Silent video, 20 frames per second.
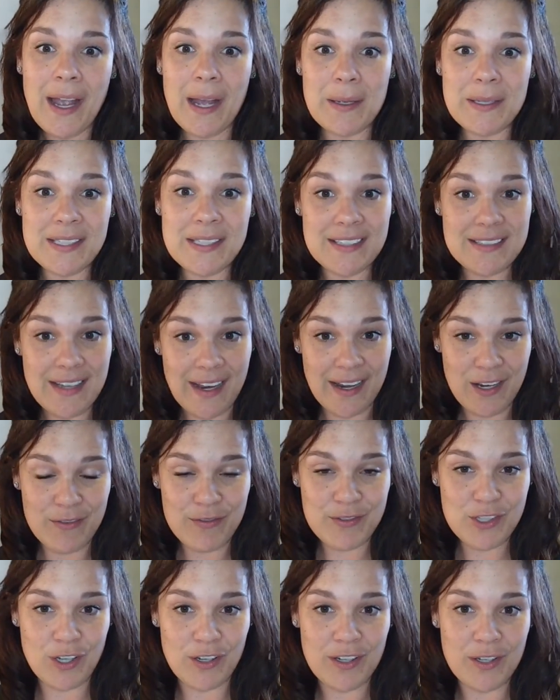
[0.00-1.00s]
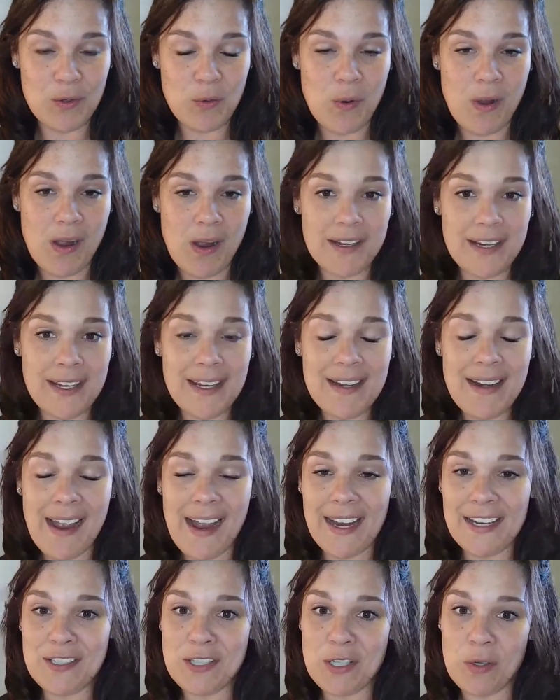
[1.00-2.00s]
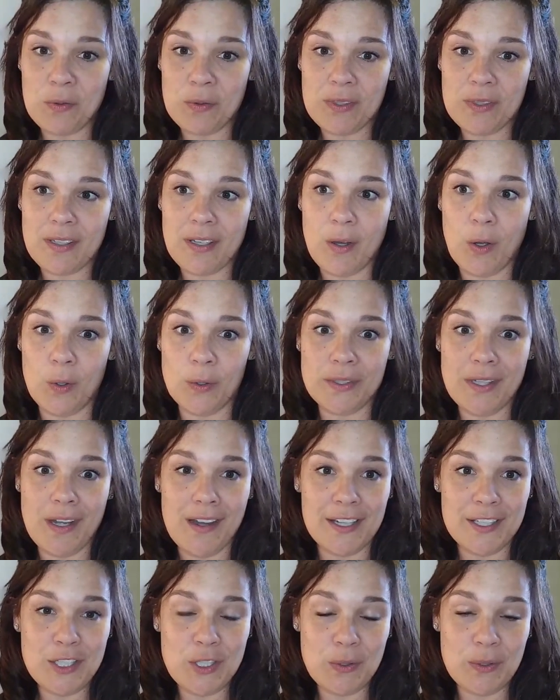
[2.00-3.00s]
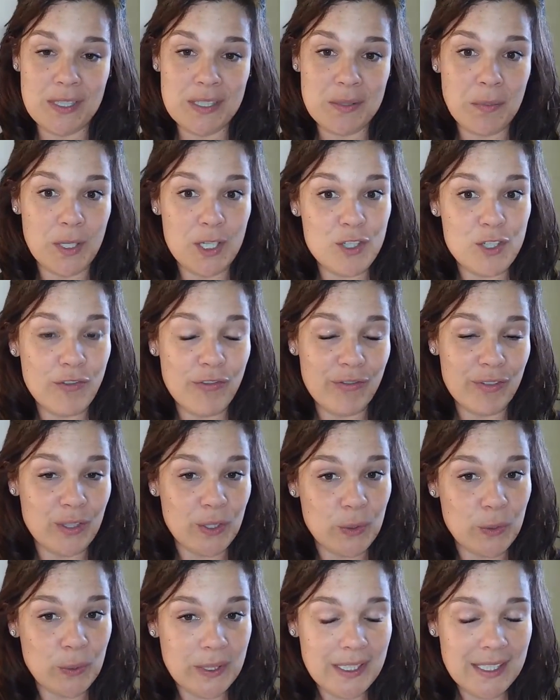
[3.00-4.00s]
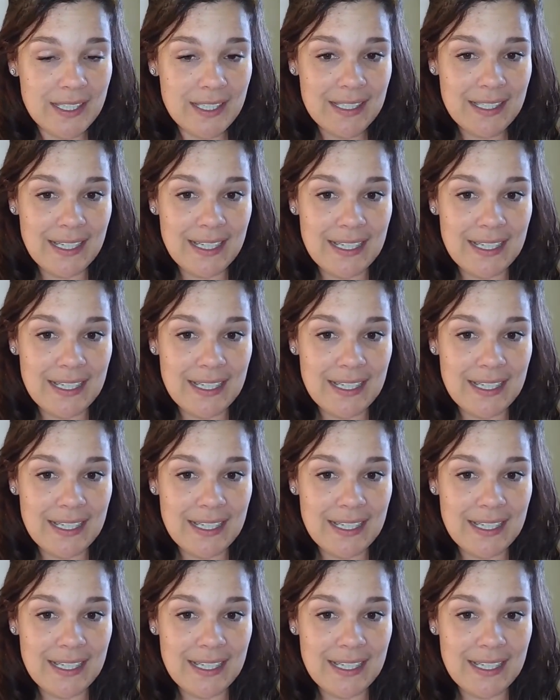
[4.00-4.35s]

since I have started walking. I don't hold on to as much fluid,